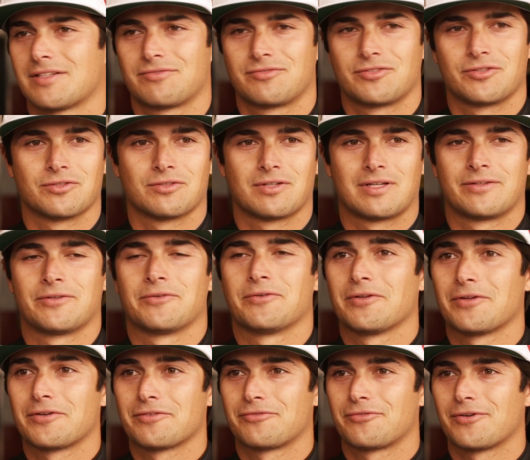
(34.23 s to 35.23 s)
I feel I know
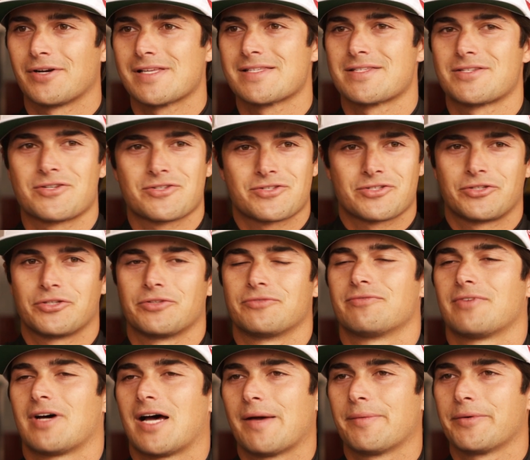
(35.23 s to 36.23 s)
a lot of friends. It's just a
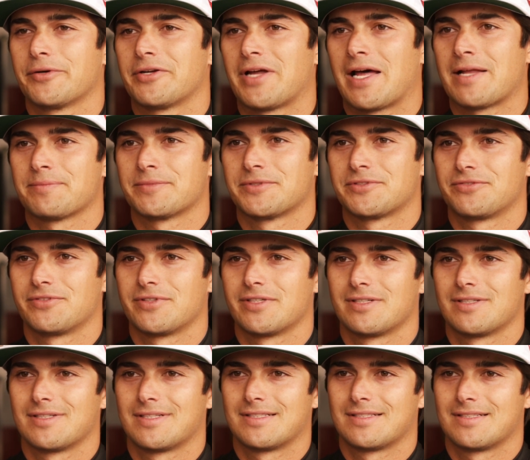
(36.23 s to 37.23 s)
good vibe, a good
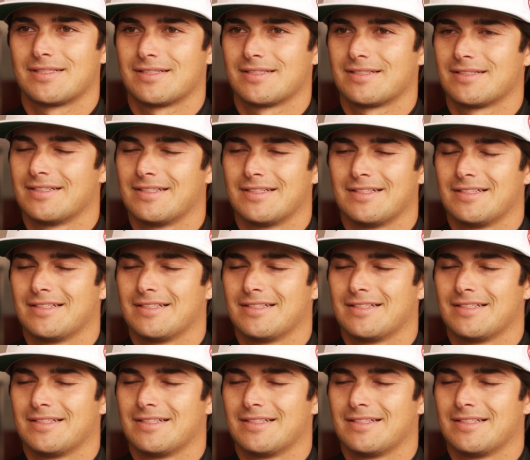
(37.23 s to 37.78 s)
atmosphere, and uh,